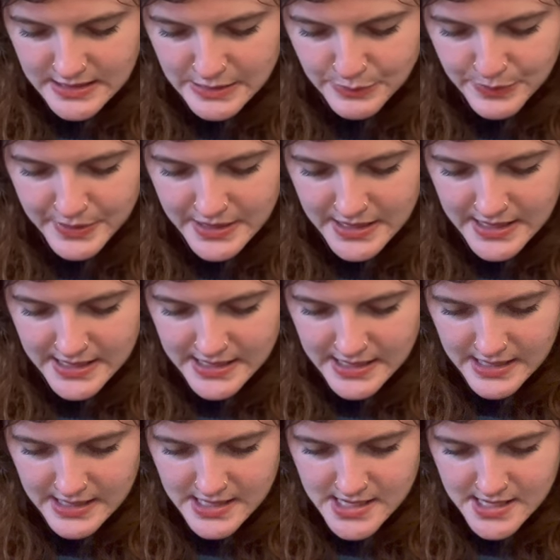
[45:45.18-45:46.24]
but
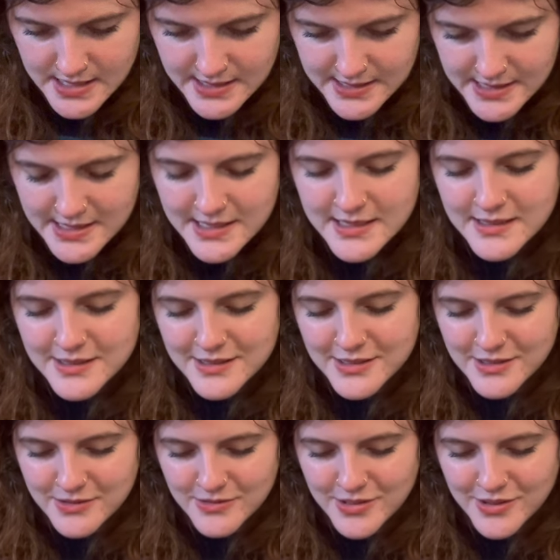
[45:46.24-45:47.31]
I didn't
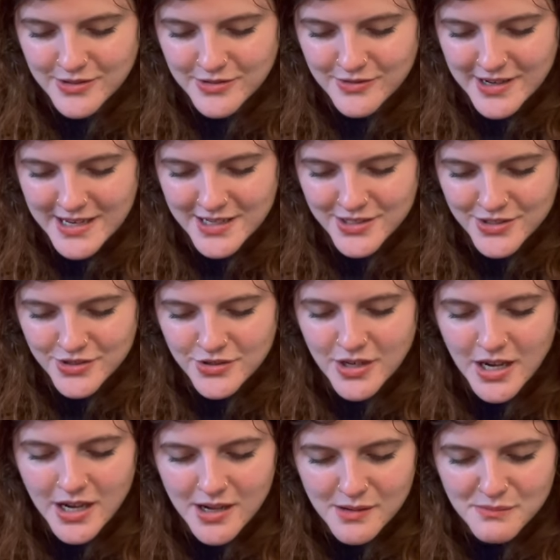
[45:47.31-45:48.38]
do a great
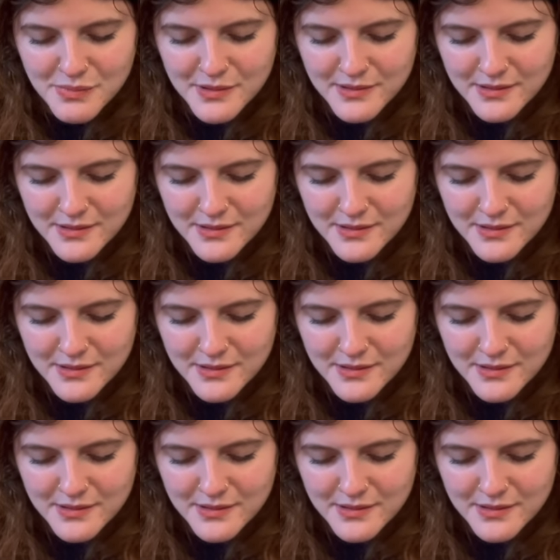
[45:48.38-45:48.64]
job